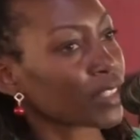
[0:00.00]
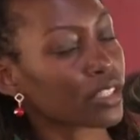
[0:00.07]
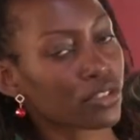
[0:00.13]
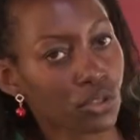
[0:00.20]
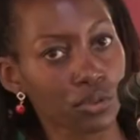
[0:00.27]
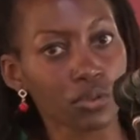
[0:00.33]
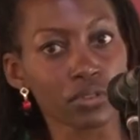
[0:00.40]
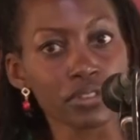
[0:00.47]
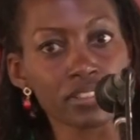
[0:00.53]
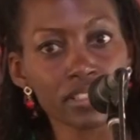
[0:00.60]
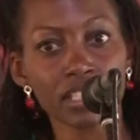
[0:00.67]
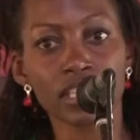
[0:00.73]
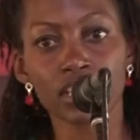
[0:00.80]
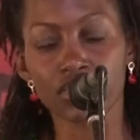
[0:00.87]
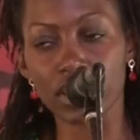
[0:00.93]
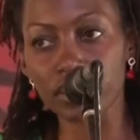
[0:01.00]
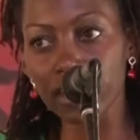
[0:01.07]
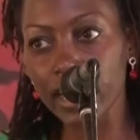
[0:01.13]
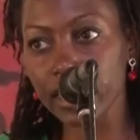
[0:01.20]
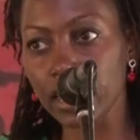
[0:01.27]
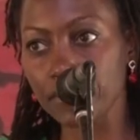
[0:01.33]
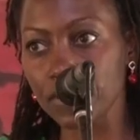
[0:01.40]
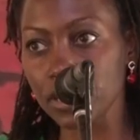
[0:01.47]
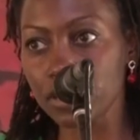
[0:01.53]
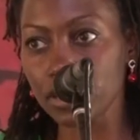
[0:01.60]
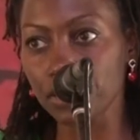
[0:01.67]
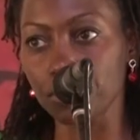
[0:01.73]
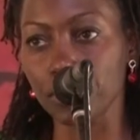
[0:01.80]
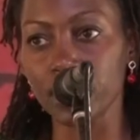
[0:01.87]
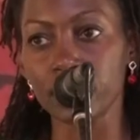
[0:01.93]
to consider, just like they've
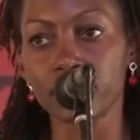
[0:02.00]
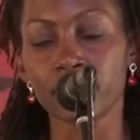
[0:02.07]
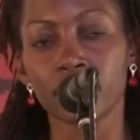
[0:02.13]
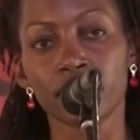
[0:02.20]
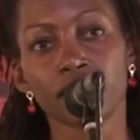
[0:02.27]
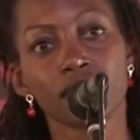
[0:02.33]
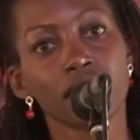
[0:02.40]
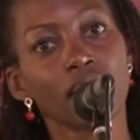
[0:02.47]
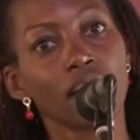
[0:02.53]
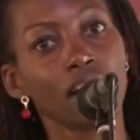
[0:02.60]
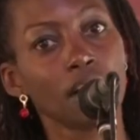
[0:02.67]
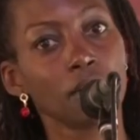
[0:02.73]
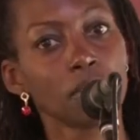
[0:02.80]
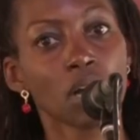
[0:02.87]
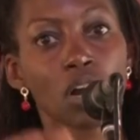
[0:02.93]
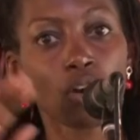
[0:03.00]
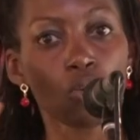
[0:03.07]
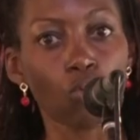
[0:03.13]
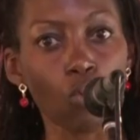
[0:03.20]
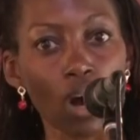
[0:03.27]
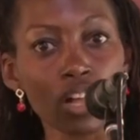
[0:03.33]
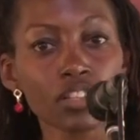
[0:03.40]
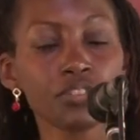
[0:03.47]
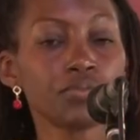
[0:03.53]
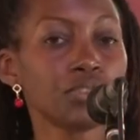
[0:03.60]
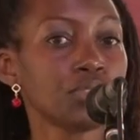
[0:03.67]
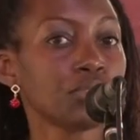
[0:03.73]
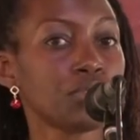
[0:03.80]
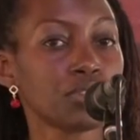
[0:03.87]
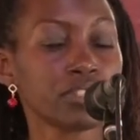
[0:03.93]
integrated
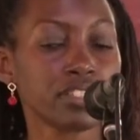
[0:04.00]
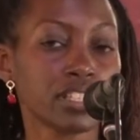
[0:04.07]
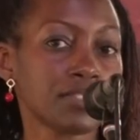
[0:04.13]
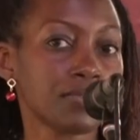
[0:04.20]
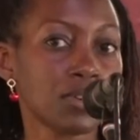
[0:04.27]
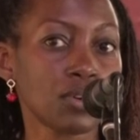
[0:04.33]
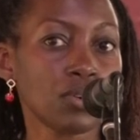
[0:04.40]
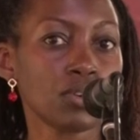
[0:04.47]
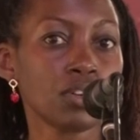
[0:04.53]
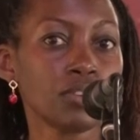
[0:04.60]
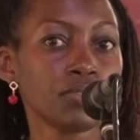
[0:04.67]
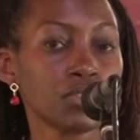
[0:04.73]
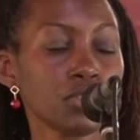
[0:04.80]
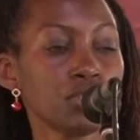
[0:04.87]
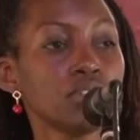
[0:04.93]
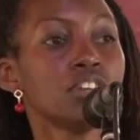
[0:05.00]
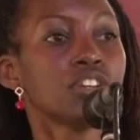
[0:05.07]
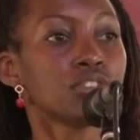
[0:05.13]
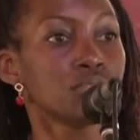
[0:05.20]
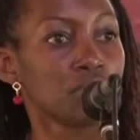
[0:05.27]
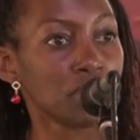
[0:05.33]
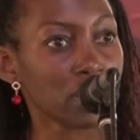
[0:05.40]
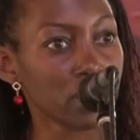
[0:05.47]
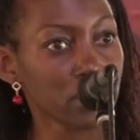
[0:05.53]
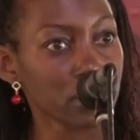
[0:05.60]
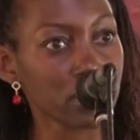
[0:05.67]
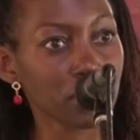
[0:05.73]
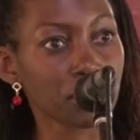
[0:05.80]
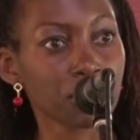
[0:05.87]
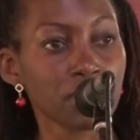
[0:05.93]
worldview courses for all of you, to
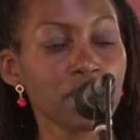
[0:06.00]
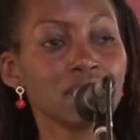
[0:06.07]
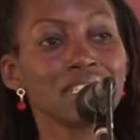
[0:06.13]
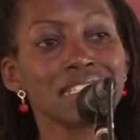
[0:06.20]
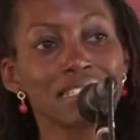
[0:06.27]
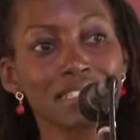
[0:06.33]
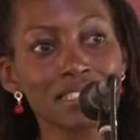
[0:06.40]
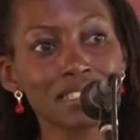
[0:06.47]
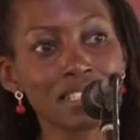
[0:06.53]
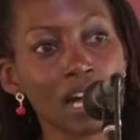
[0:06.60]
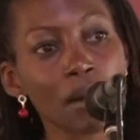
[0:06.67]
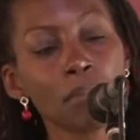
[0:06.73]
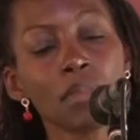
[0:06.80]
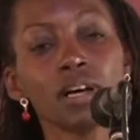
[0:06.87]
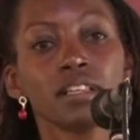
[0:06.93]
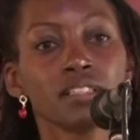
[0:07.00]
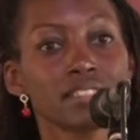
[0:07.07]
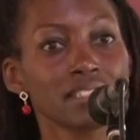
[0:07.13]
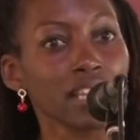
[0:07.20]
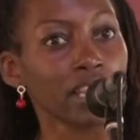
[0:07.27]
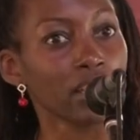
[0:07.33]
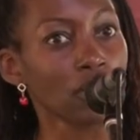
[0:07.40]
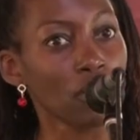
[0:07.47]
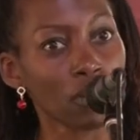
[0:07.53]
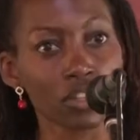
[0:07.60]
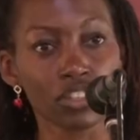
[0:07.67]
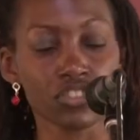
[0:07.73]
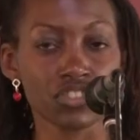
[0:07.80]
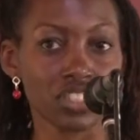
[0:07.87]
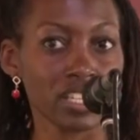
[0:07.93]
integrate some
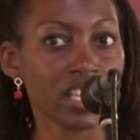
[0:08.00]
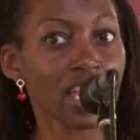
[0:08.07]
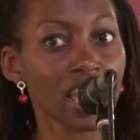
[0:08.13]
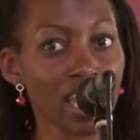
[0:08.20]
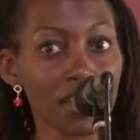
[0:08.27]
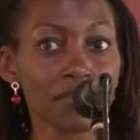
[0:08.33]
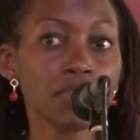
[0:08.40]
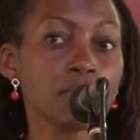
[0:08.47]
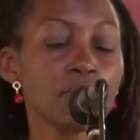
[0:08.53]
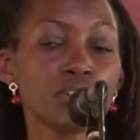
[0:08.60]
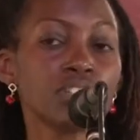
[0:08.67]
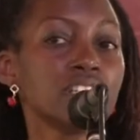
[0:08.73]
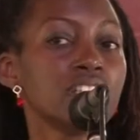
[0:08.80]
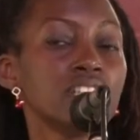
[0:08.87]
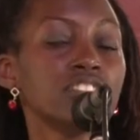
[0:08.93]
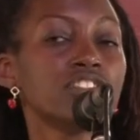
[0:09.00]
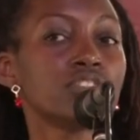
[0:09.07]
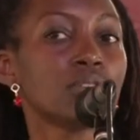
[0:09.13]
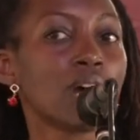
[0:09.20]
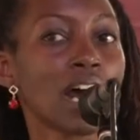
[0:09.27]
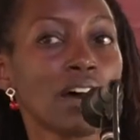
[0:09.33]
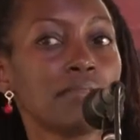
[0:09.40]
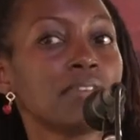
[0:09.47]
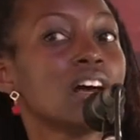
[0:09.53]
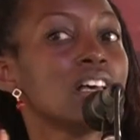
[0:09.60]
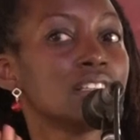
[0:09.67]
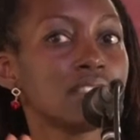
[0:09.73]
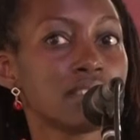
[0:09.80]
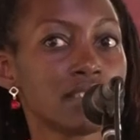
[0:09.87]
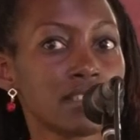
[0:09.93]
psychology. Everybody needs to have
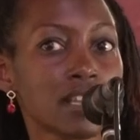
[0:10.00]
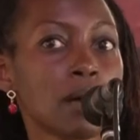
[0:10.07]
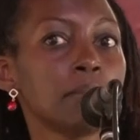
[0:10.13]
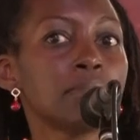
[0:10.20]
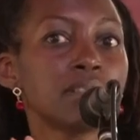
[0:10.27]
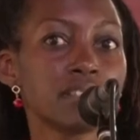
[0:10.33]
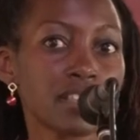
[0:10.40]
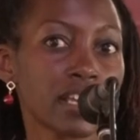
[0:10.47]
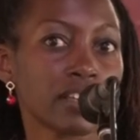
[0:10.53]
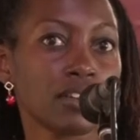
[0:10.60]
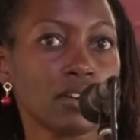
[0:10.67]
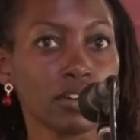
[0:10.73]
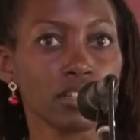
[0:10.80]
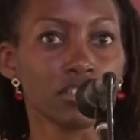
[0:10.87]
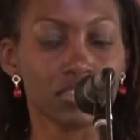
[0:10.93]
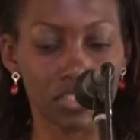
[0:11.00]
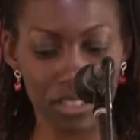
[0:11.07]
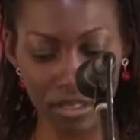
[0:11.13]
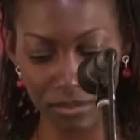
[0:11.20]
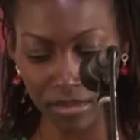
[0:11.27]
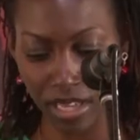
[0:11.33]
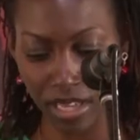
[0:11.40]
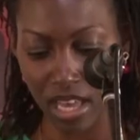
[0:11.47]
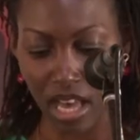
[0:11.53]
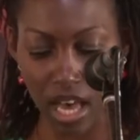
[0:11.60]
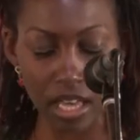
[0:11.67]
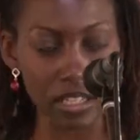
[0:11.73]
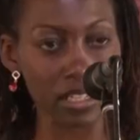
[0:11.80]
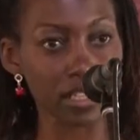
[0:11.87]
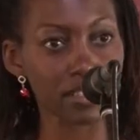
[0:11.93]
some psychology,
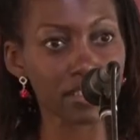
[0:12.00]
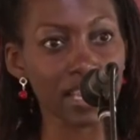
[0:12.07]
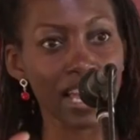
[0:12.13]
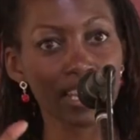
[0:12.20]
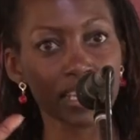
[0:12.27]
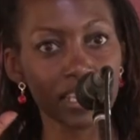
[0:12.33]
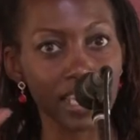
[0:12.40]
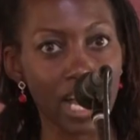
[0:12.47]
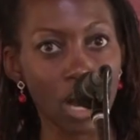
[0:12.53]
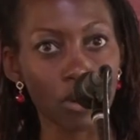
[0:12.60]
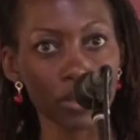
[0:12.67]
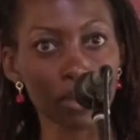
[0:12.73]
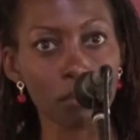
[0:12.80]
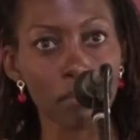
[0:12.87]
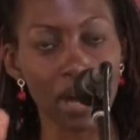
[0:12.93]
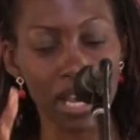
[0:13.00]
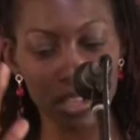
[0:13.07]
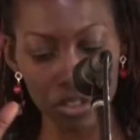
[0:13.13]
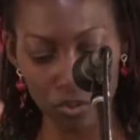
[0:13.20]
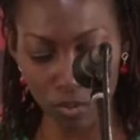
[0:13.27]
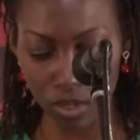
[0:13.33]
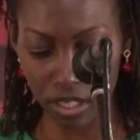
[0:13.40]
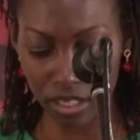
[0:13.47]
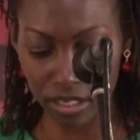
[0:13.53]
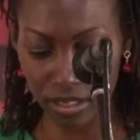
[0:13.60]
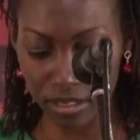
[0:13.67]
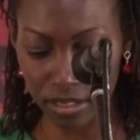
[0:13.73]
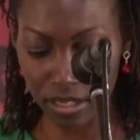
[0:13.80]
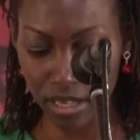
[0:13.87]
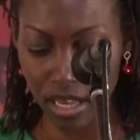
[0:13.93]
understanding how the mind
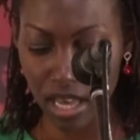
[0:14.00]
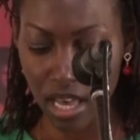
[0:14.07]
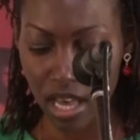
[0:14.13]
works.